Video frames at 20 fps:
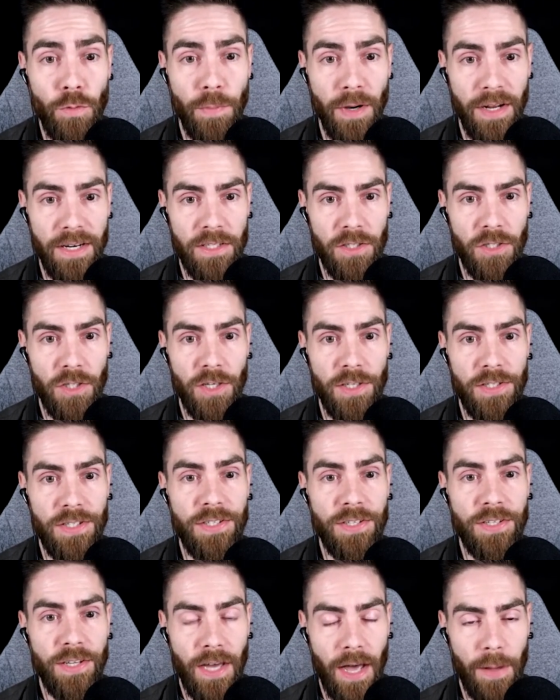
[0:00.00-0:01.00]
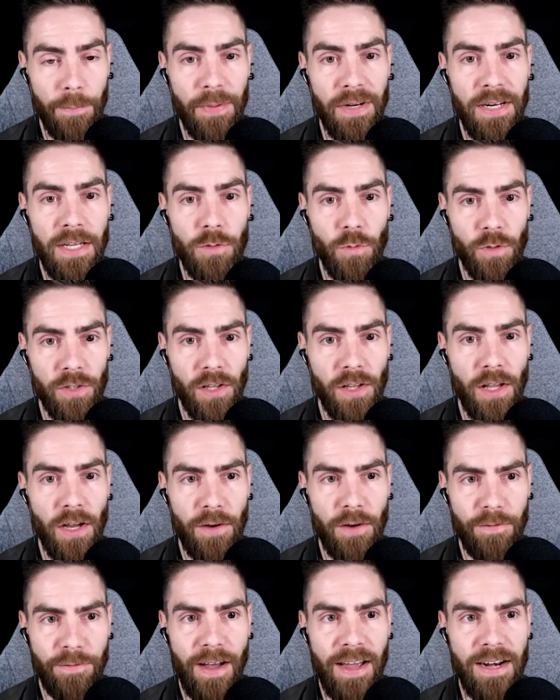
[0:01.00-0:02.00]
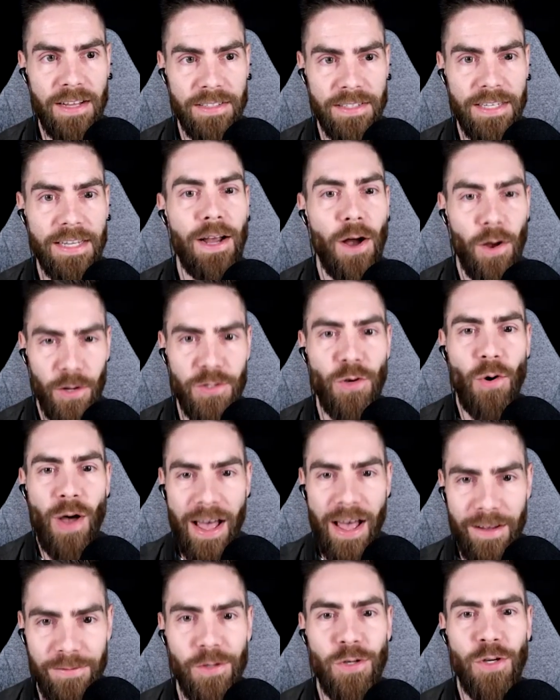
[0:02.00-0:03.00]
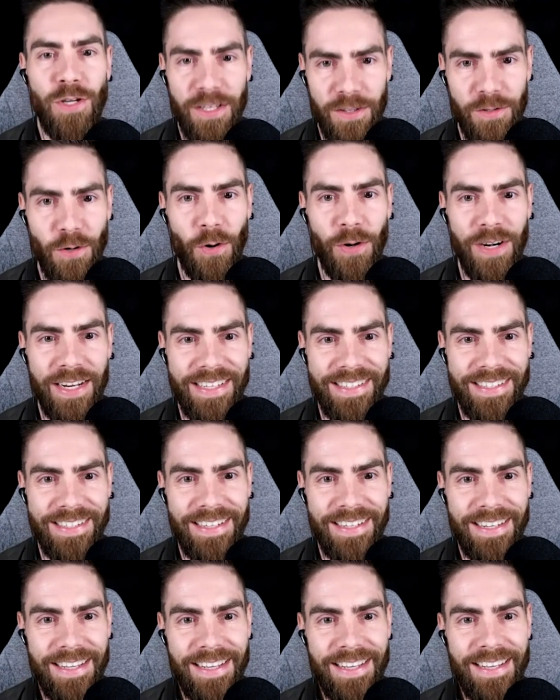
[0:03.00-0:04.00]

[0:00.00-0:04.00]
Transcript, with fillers: but it's just companies with a lot of financing also have good attorneys.